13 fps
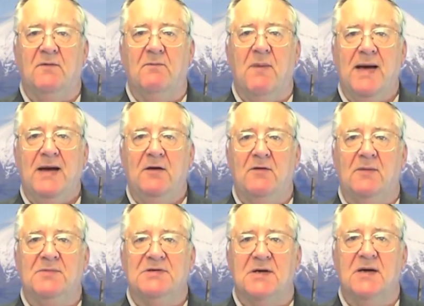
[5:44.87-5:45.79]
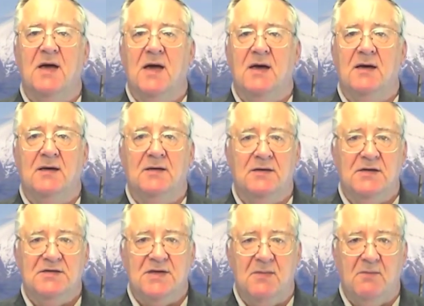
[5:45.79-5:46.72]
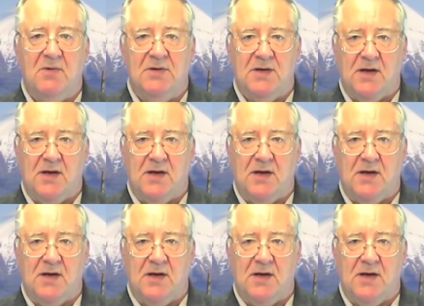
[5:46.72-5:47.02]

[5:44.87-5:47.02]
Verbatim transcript: for bankruptcy in December